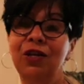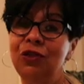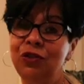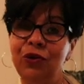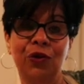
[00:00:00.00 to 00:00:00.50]

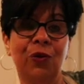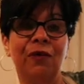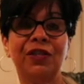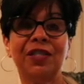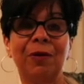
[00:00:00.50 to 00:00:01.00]
so you know
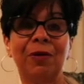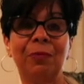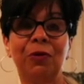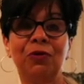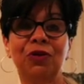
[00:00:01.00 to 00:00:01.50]
every time I
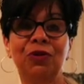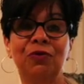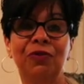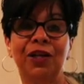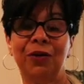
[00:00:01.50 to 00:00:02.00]
post a
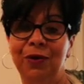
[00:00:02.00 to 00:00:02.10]
new video.